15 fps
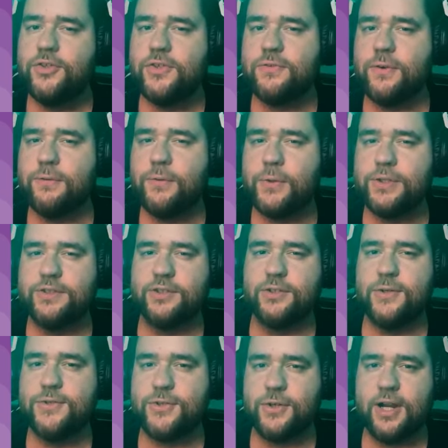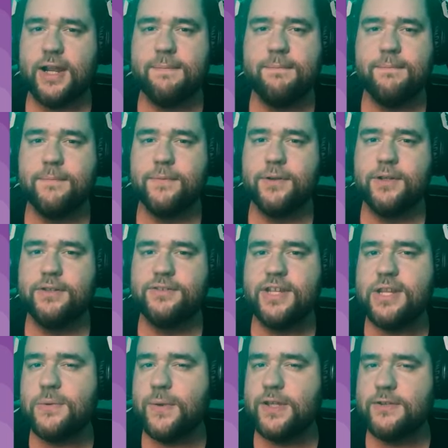Just for full disclosure, I'm
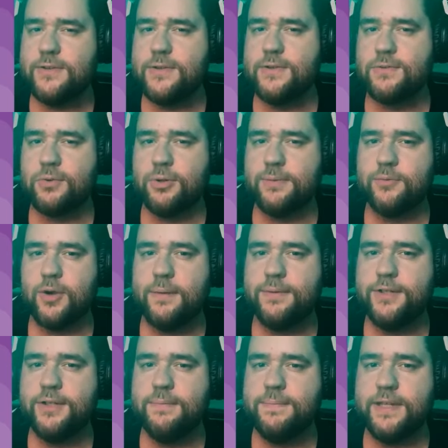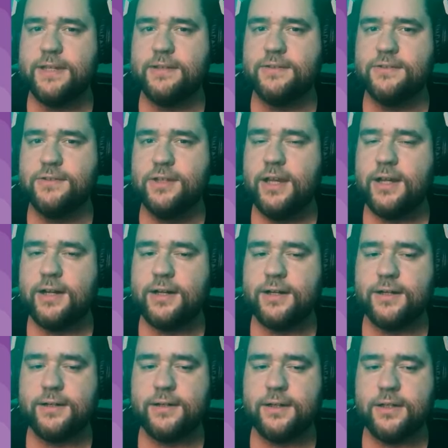continuing to use Robinhood because
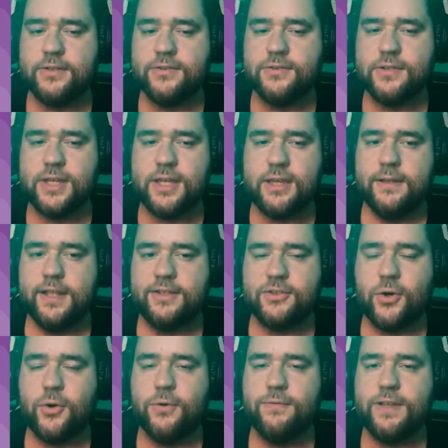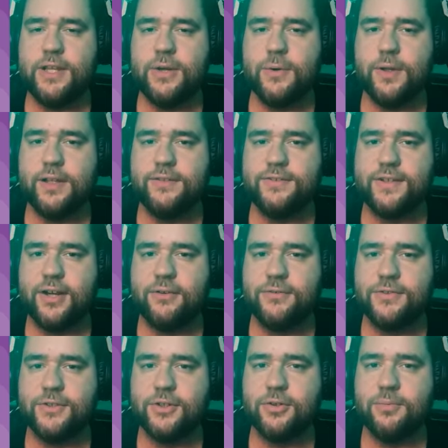honestly, that's a whole video in itself,
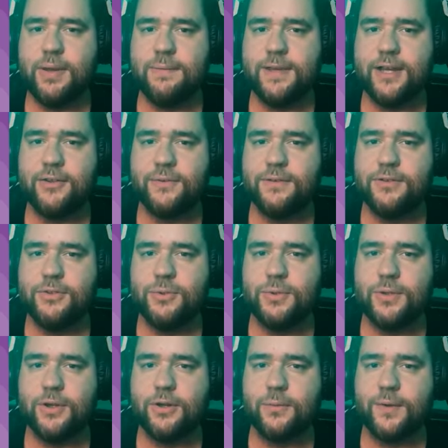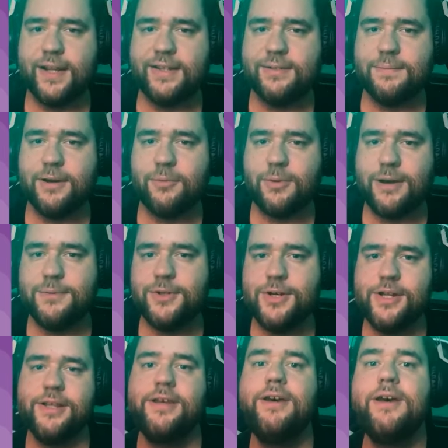so maybe I'll do a long rant about
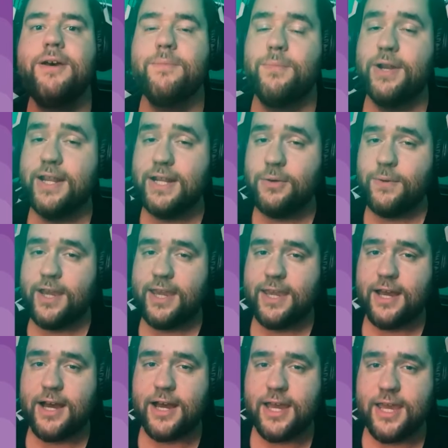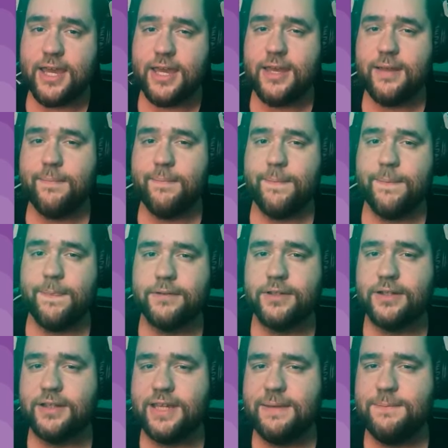Robinhood. But anyway, I am
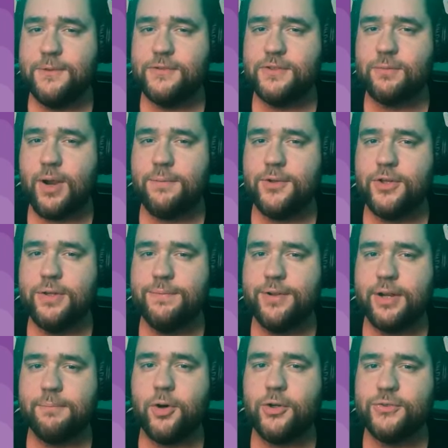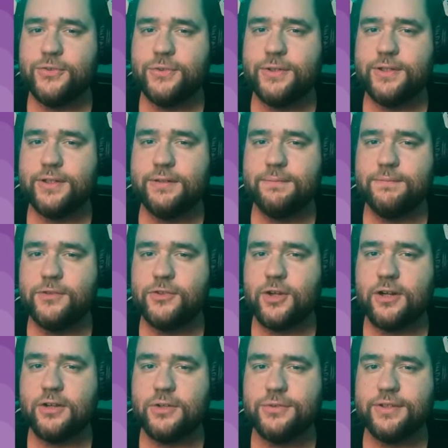going to keep using Robinhood, but I'm also going to
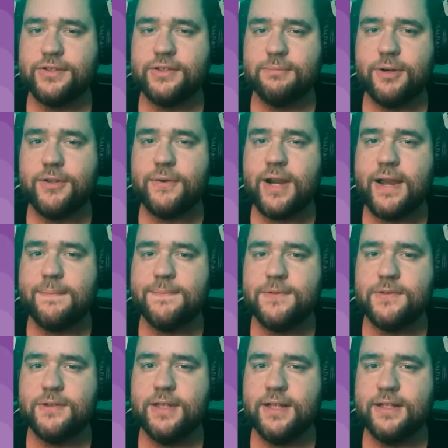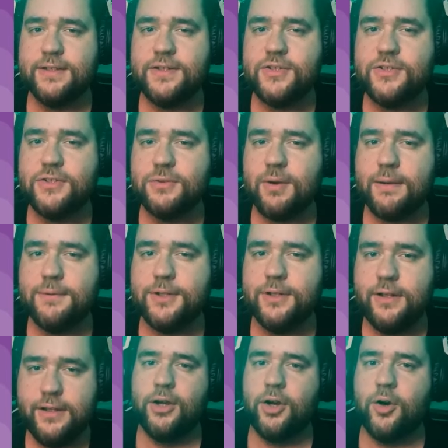start using some other apps in addition to
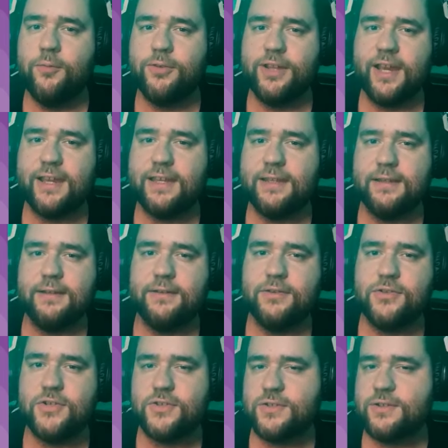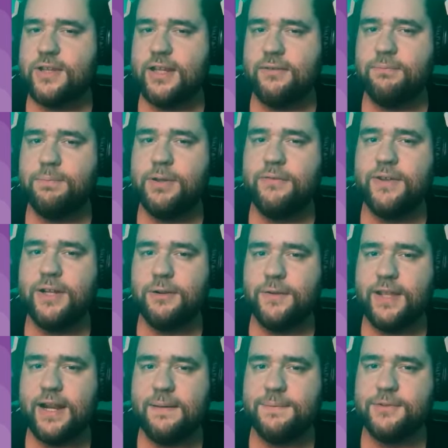Robinhood. Hopefully I can just kind of pivot on
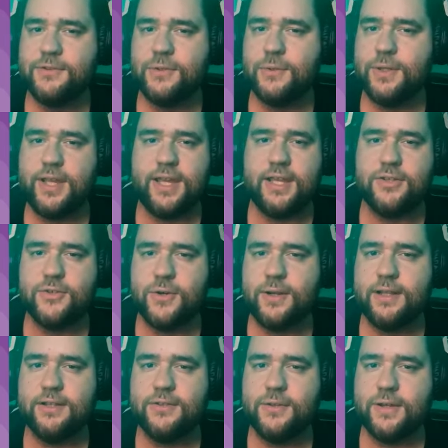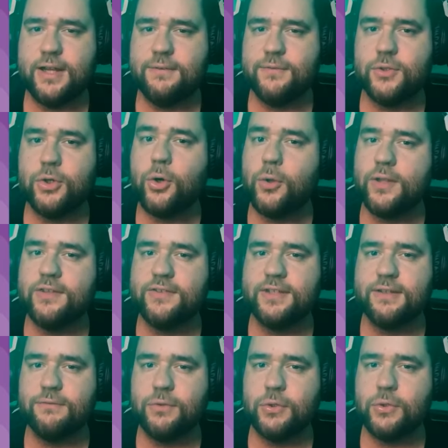that episode and turn it into kind of a
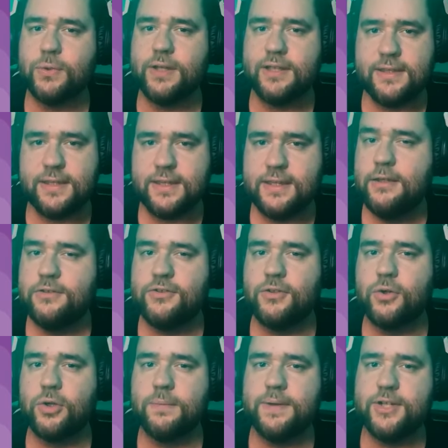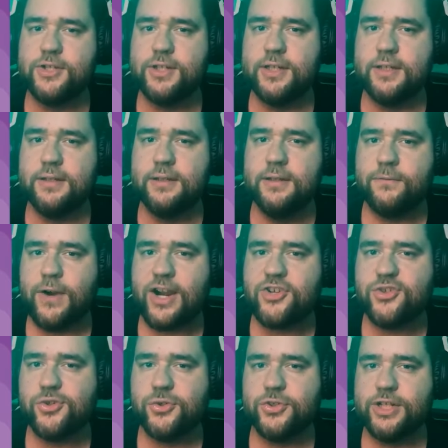holistic view at the zero commission
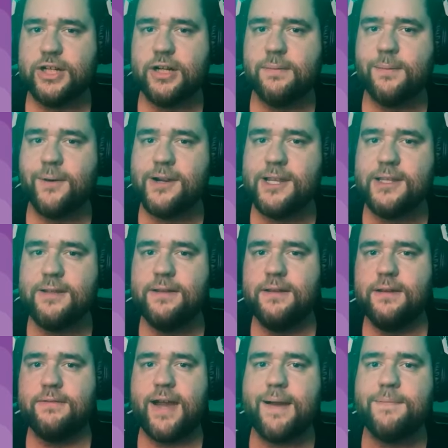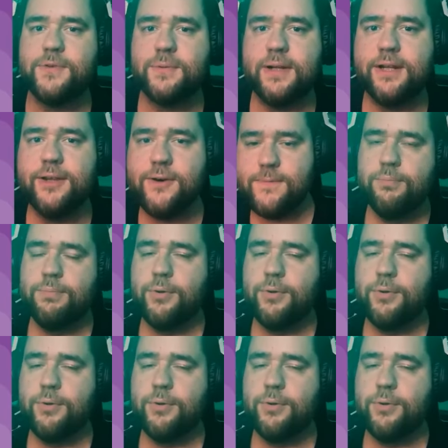fractional share market of apps right now.